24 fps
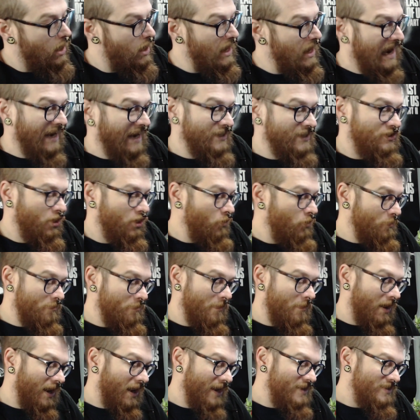I don't
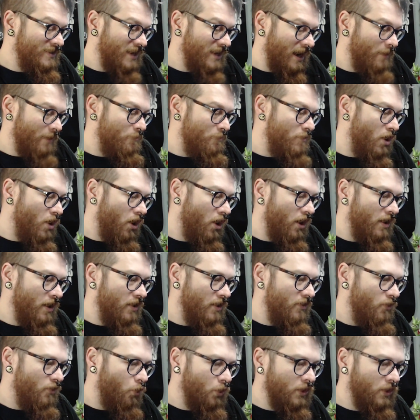mind, I'm not
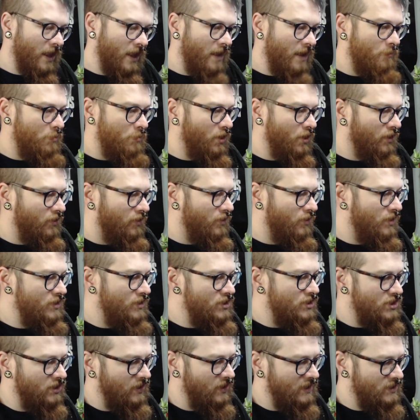all that bothered,
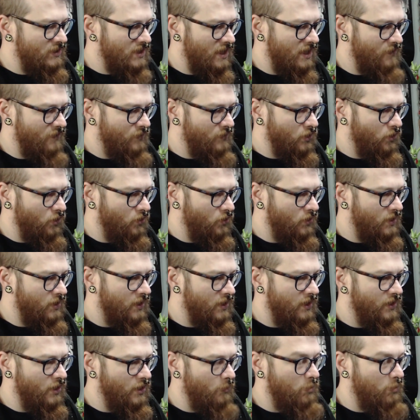so let's have a look
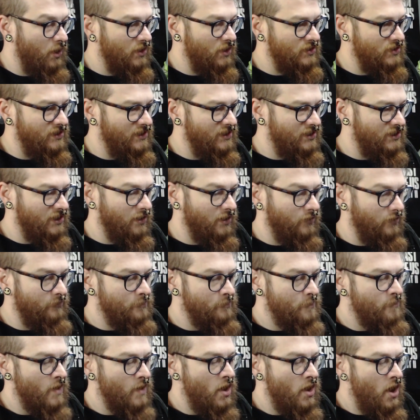at the box itself.
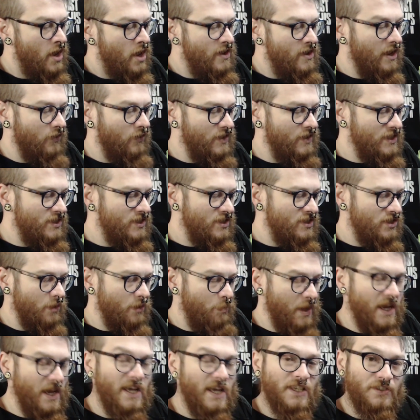Now, this is the
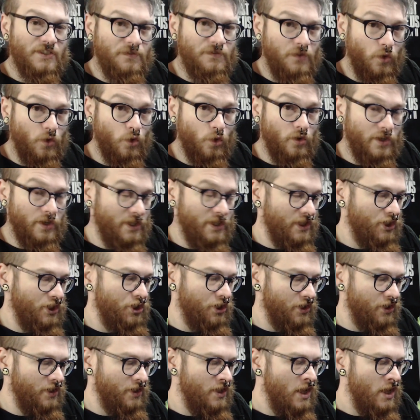PS4
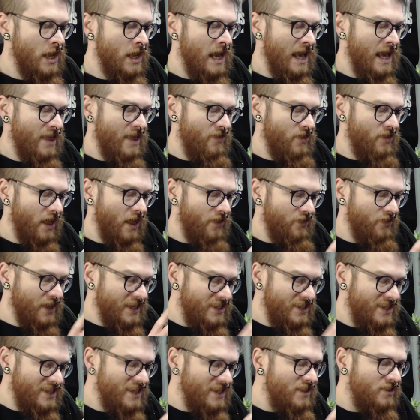edition. They
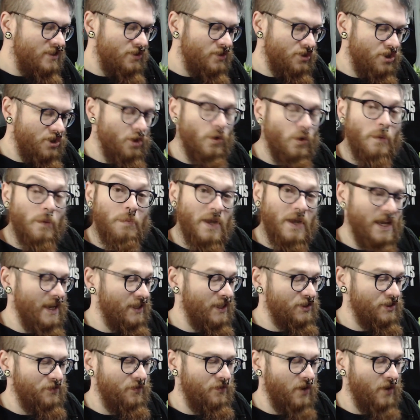didn't do a
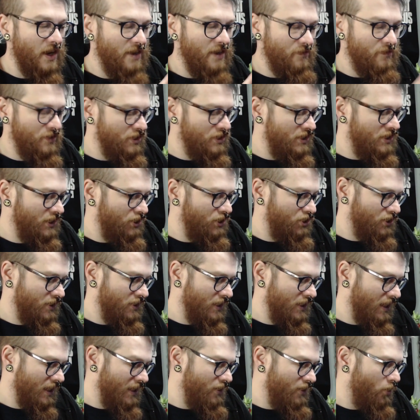PS5 edition,
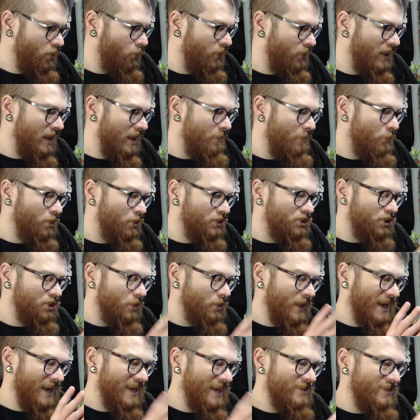I know that much, so I
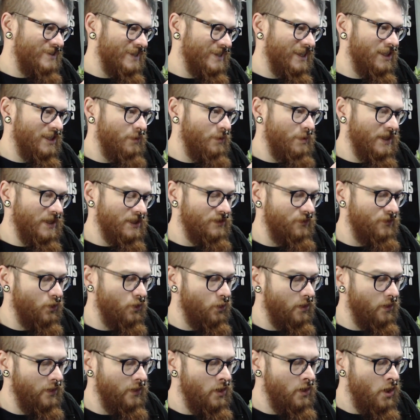had to get the PS4
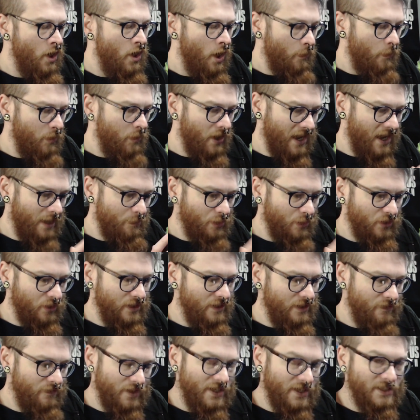one, but I
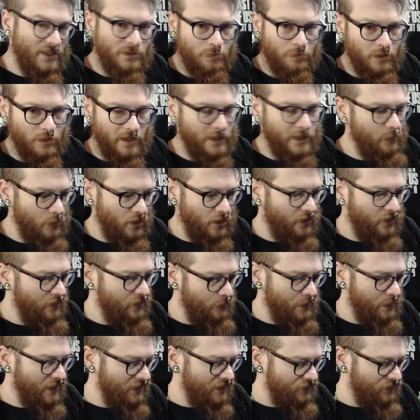believe it is playable on the
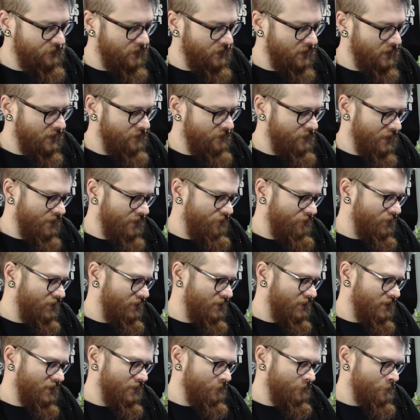PS5 and
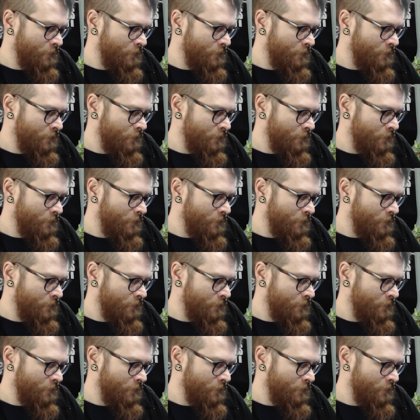everything.